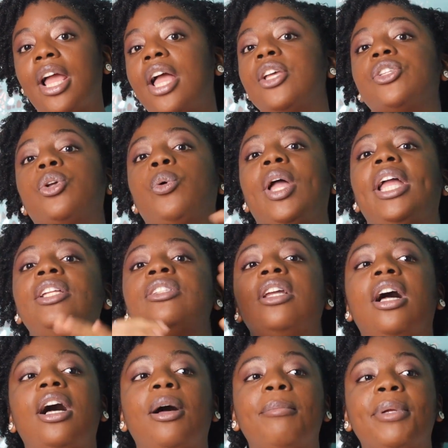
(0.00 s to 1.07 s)
So
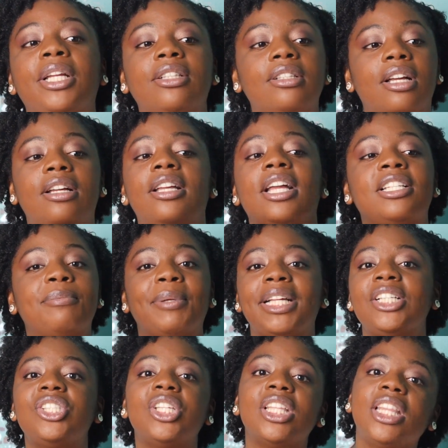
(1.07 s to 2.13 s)

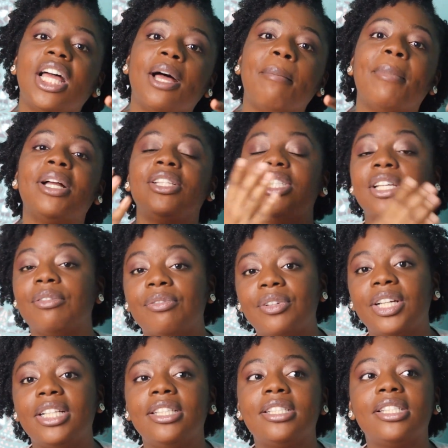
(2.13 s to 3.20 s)
explaining to them a
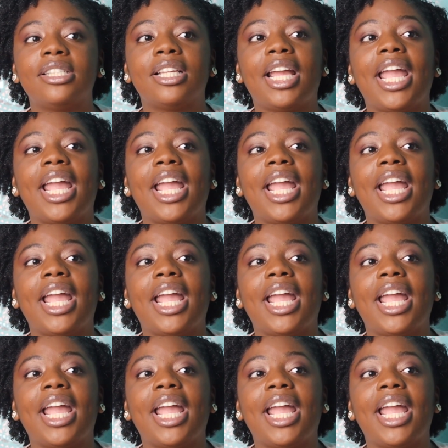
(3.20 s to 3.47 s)
different